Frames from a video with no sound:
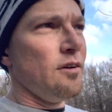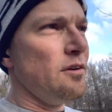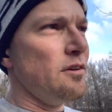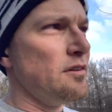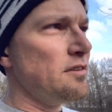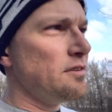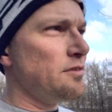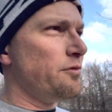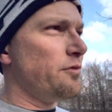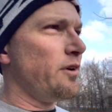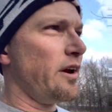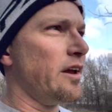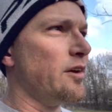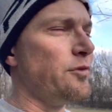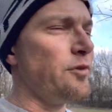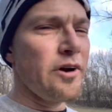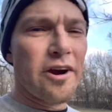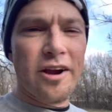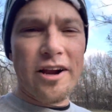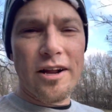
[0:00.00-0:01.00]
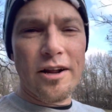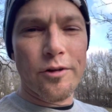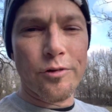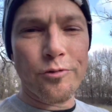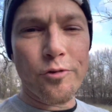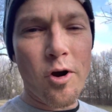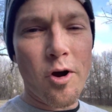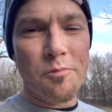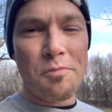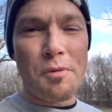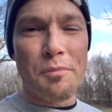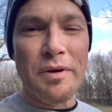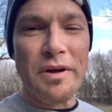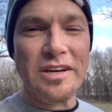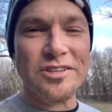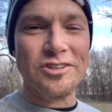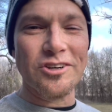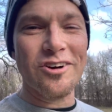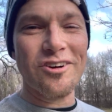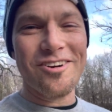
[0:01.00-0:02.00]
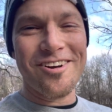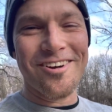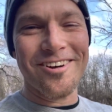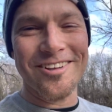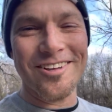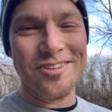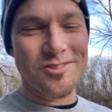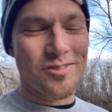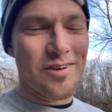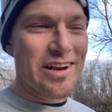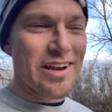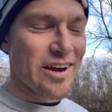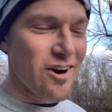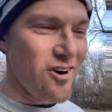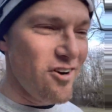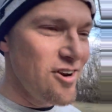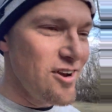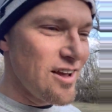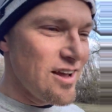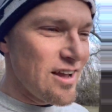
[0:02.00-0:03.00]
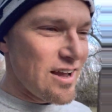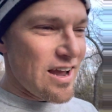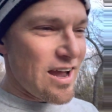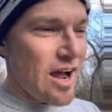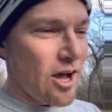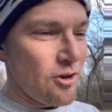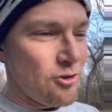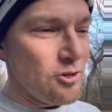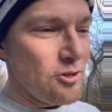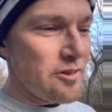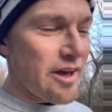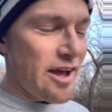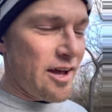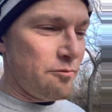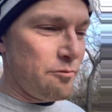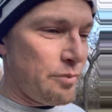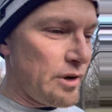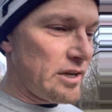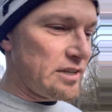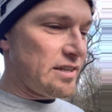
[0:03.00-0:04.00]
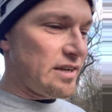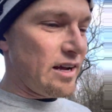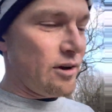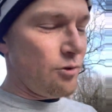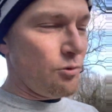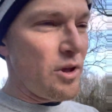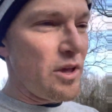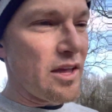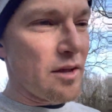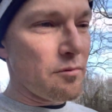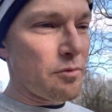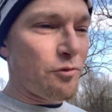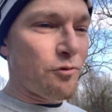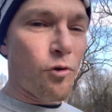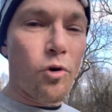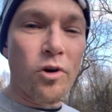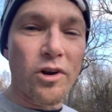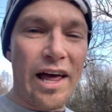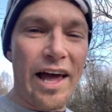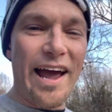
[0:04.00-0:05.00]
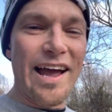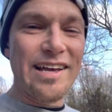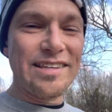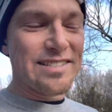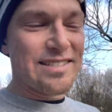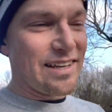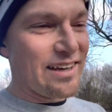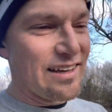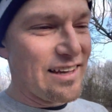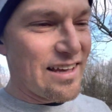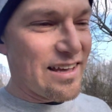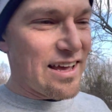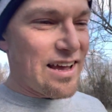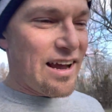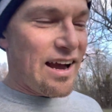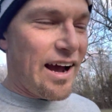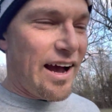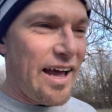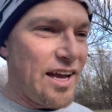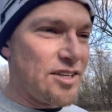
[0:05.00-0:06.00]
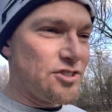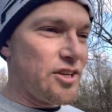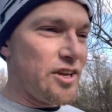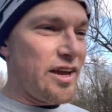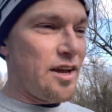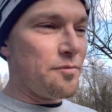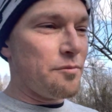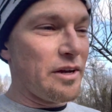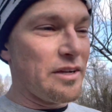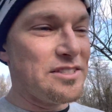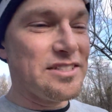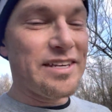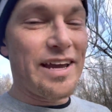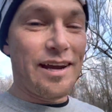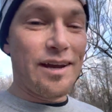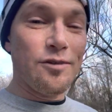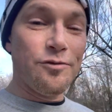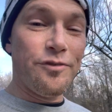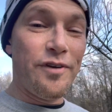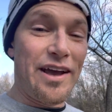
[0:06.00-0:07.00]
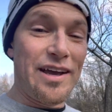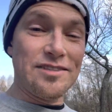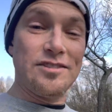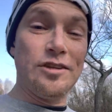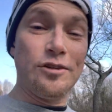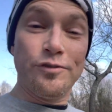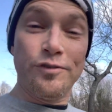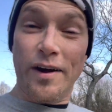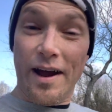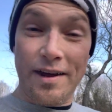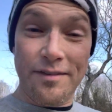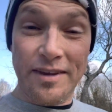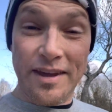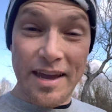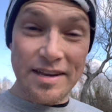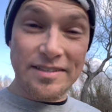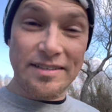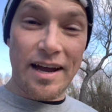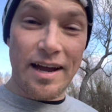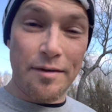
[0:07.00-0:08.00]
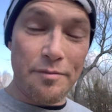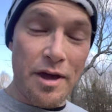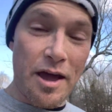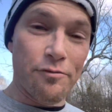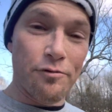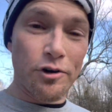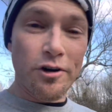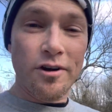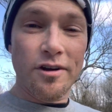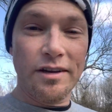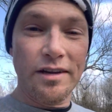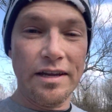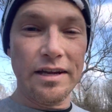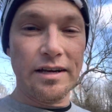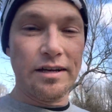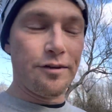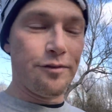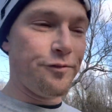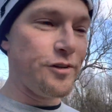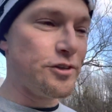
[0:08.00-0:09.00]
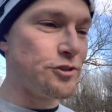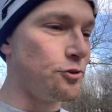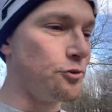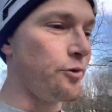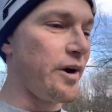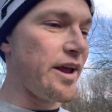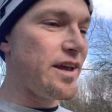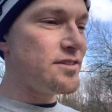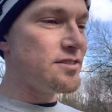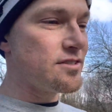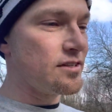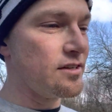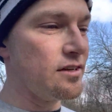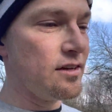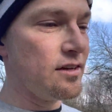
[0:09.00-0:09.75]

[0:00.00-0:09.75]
if I can figure out how to throw up a picture on this video, I'll do that. But weekend before last, I actually had my second fastest 5K time ever in an official race